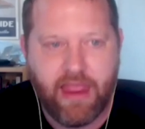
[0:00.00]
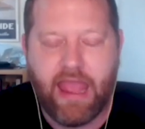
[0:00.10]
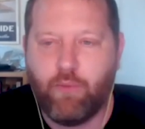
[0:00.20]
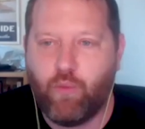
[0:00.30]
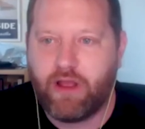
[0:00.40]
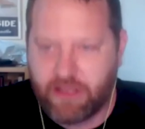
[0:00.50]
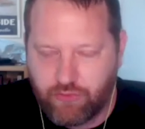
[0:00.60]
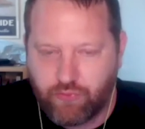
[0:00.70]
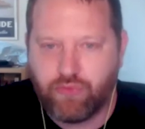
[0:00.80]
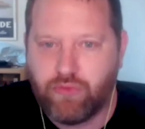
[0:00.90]
And what
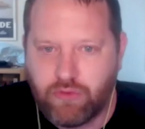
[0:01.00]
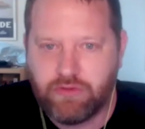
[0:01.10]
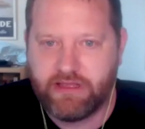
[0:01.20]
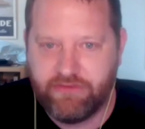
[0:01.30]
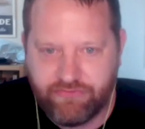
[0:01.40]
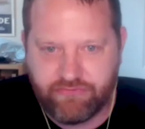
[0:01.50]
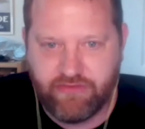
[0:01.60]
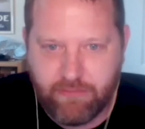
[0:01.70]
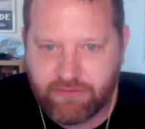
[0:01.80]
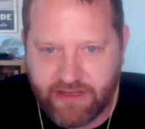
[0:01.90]
can rule is
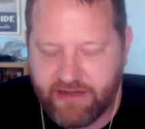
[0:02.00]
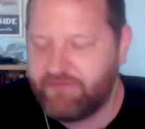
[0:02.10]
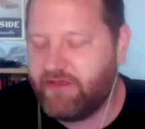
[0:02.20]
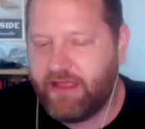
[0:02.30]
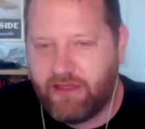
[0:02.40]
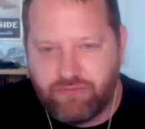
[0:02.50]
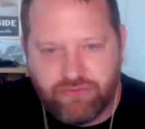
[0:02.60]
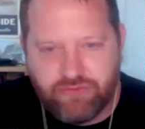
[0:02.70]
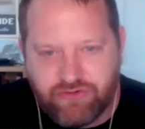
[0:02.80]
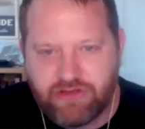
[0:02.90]
Sam Delany saying, "Hey,
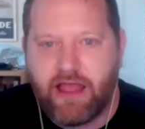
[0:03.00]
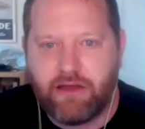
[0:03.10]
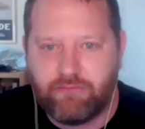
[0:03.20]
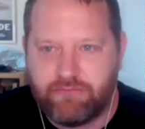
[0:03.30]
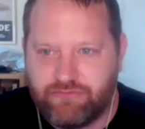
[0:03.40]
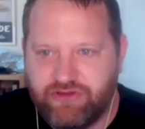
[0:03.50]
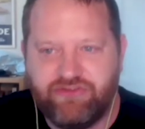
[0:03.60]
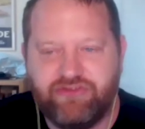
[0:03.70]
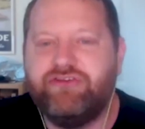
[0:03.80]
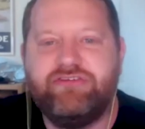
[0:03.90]
chill out. She's in her
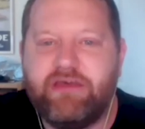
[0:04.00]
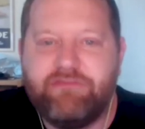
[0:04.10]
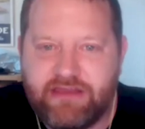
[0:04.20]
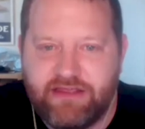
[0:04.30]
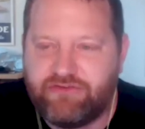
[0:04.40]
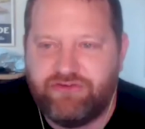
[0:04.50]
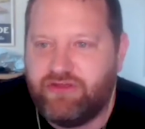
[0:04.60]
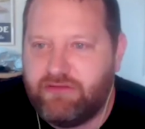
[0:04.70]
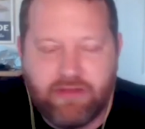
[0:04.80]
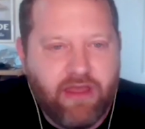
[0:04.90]
70s and she
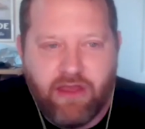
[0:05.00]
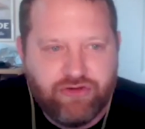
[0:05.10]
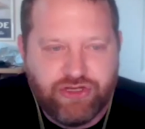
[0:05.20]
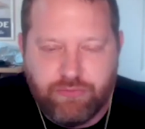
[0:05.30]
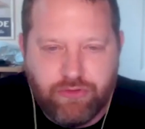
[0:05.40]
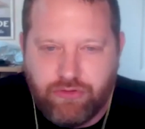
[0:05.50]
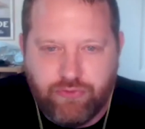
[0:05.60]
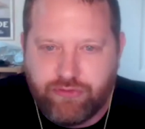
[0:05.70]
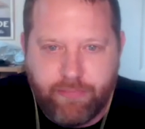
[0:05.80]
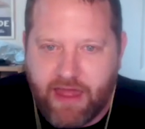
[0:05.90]
she used a
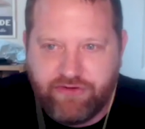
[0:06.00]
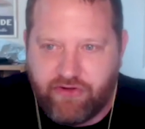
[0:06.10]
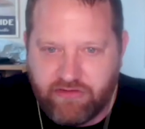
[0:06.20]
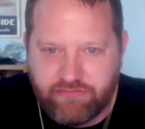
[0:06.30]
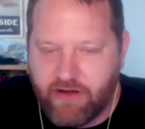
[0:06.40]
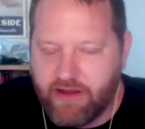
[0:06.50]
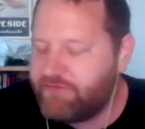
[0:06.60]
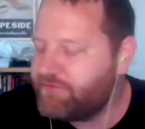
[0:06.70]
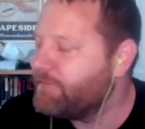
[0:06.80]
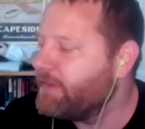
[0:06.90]
bad turn of
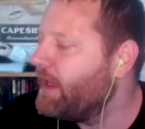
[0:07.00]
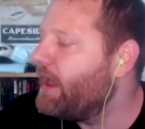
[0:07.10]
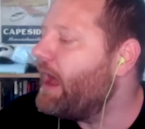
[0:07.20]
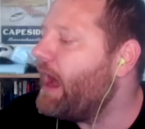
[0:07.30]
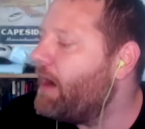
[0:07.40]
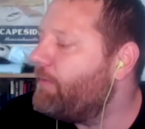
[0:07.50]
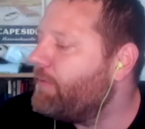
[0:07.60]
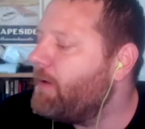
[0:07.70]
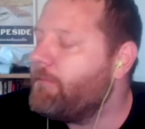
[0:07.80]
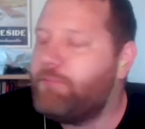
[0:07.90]
phrase." Um,
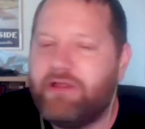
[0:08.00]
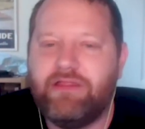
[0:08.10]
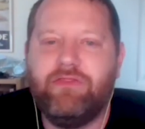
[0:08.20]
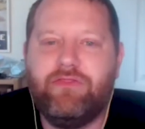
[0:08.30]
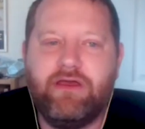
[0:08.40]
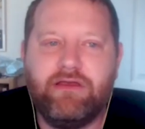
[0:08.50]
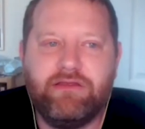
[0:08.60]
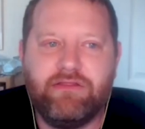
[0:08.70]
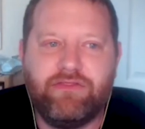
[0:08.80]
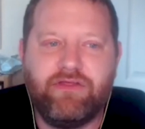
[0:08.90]
but the
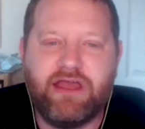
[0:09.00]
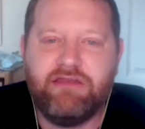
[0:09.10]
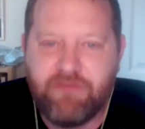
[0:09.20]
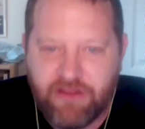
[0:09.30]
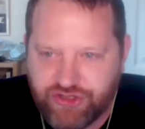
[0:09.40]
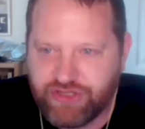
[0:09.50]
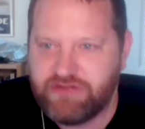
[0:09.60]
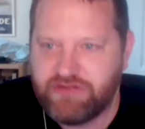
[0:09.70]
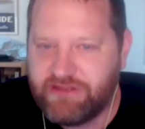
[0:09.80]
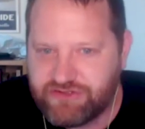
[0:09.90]
the convention is
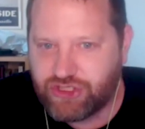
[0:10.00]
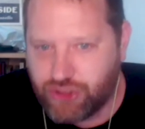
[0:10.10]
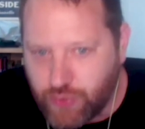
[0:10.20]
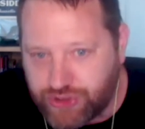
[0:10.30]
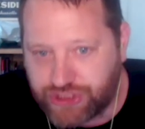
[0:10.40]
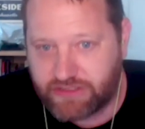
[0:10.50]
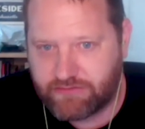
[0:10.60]
an institution,